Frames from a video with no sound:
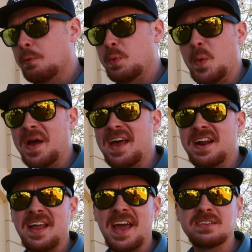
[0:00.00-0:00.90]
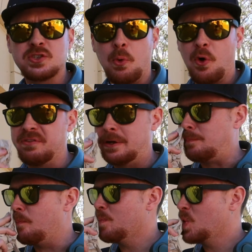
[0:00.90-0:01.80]
we went ahead and ate some more of it.
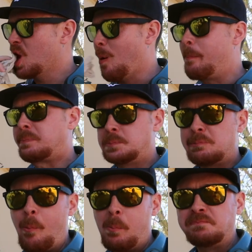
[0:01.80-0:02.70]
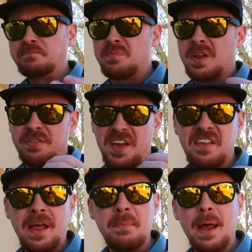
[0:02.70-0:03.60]
Pretty much.
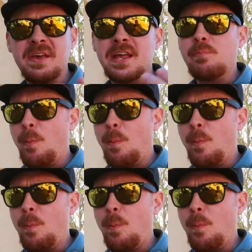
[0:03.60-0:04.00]
Thinking that maybe